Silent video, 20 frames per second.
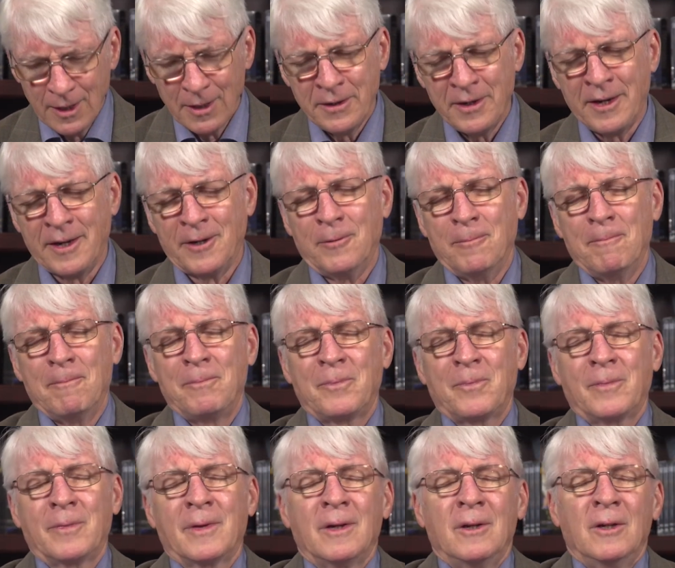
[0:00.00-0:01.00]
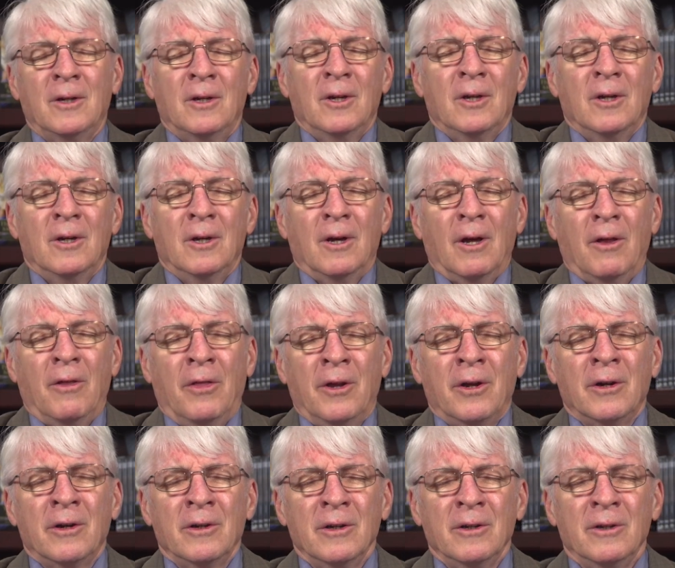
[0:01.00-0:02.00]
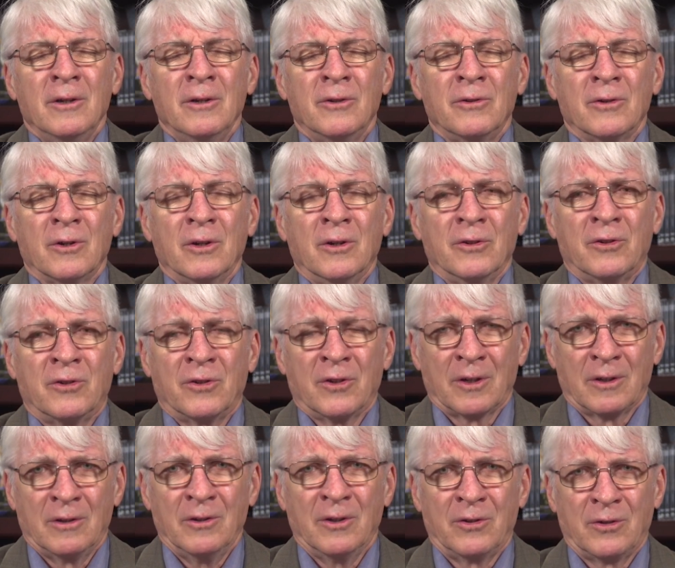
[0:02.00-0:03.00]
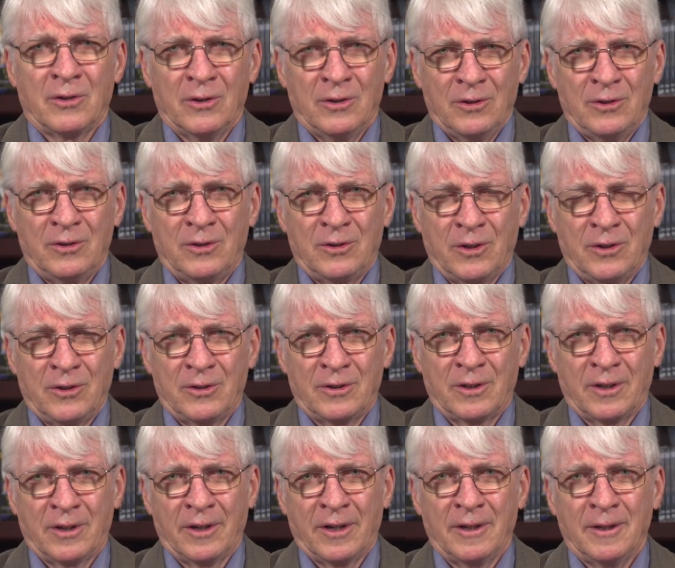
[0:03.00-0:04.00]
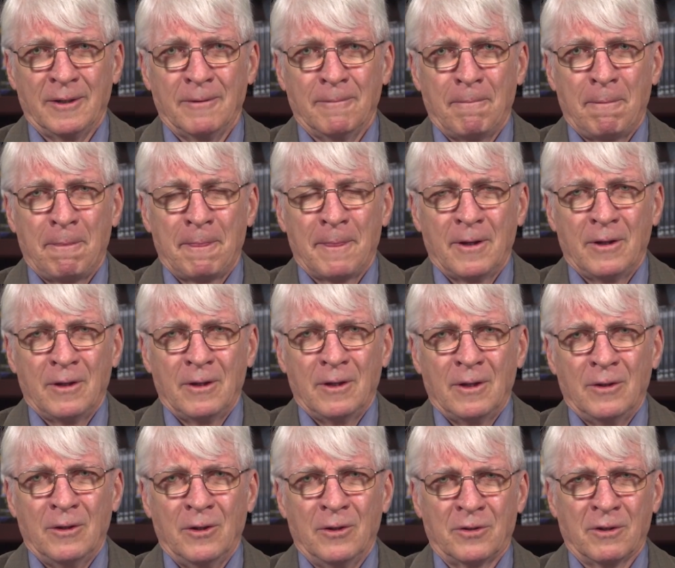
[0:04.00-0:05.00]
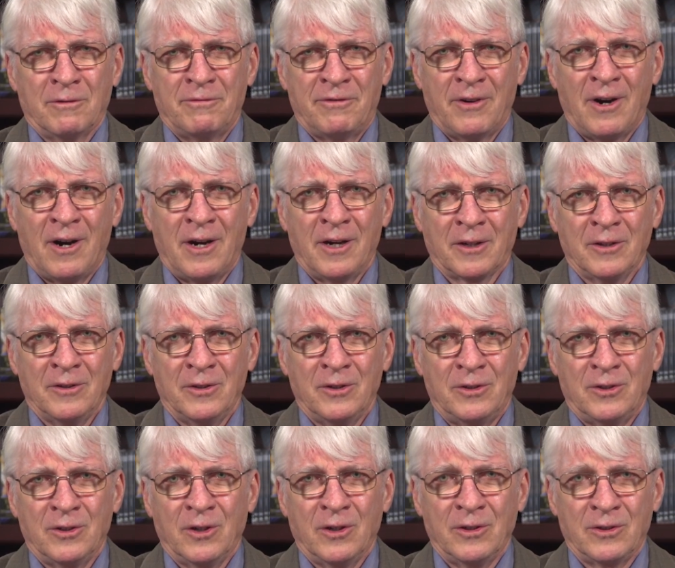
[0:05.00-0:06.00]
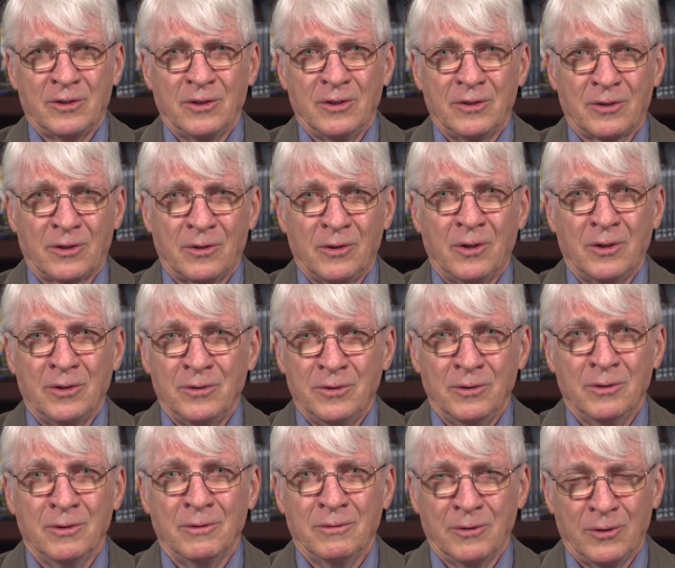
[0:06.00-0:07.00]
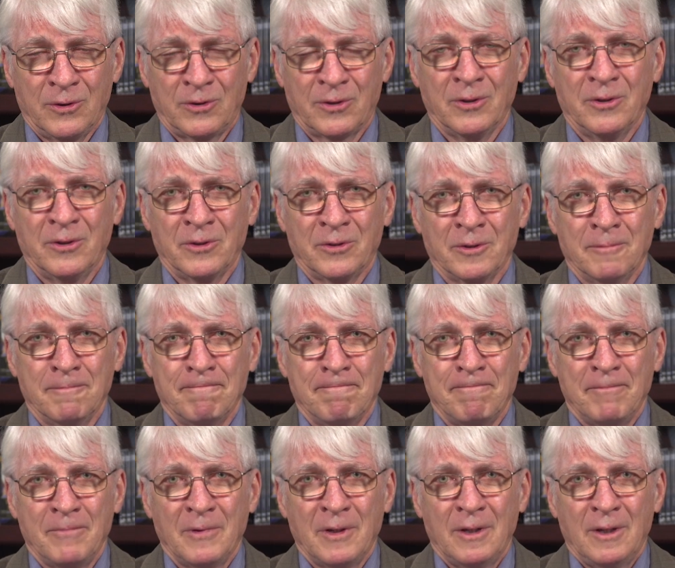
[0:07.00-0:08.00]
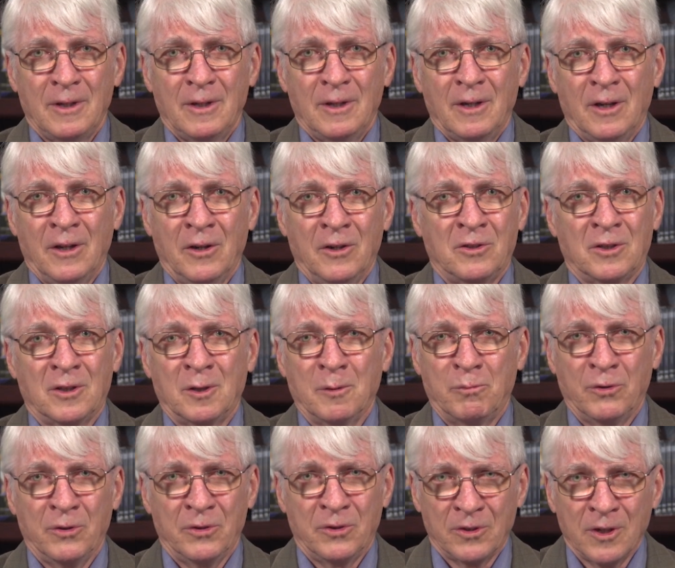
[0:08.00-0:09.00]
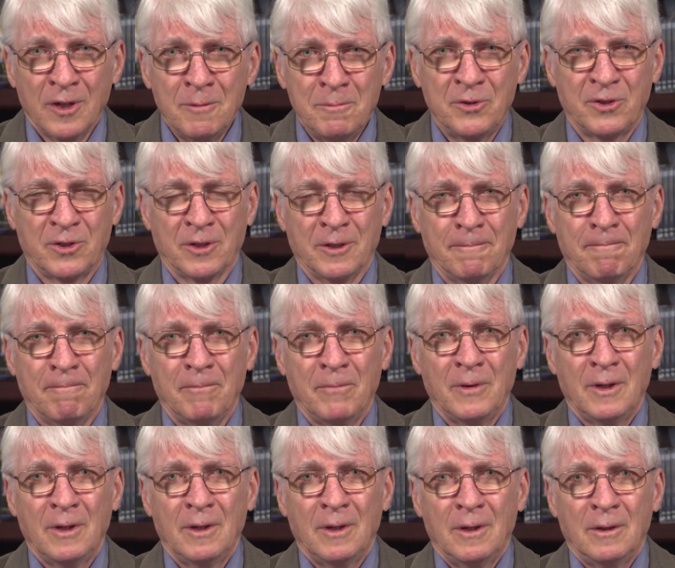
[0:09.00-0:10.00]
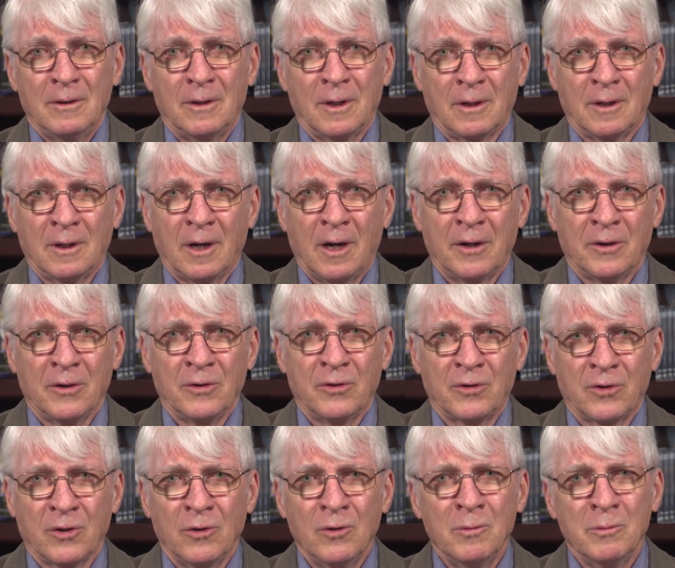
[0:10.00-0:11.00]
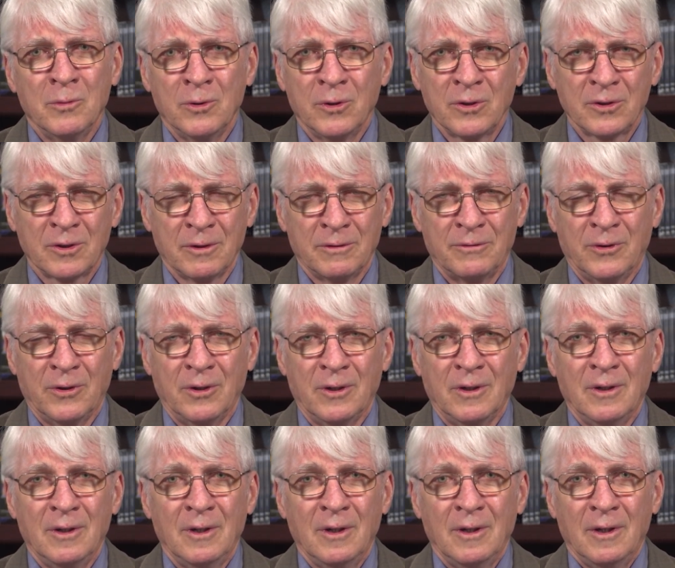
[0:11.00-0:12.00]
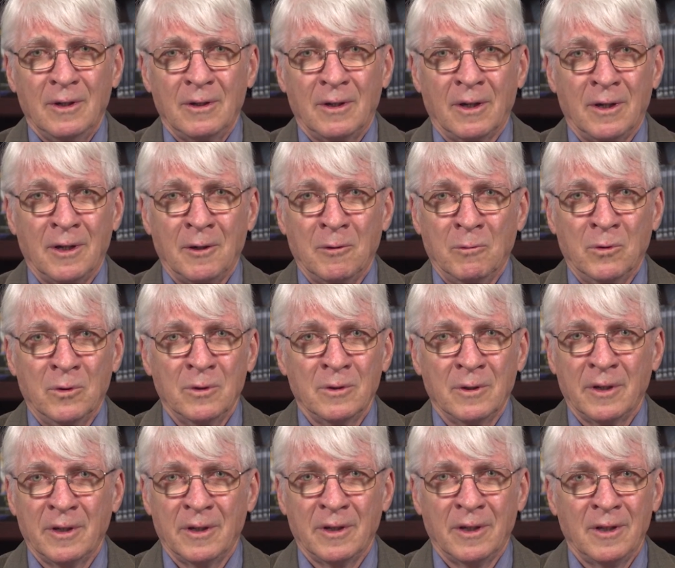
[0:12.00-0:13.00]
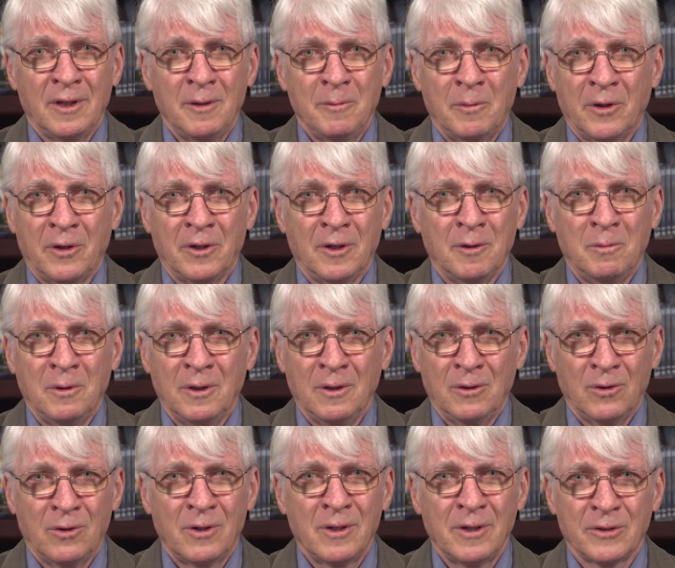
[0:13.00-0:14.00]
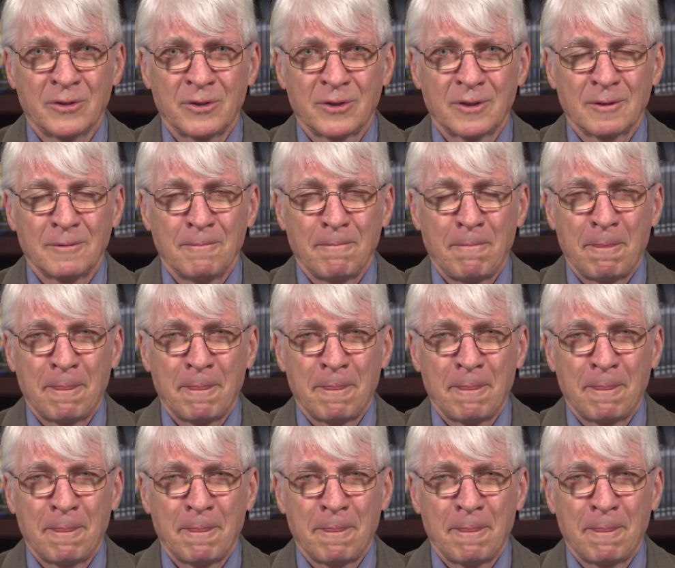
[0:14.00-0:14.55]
Now, there is a sickness in the Church today. There's a fog in the Church, and it's called universalism. And it's the presumption that God is so merciful that he won't let anybody be lost.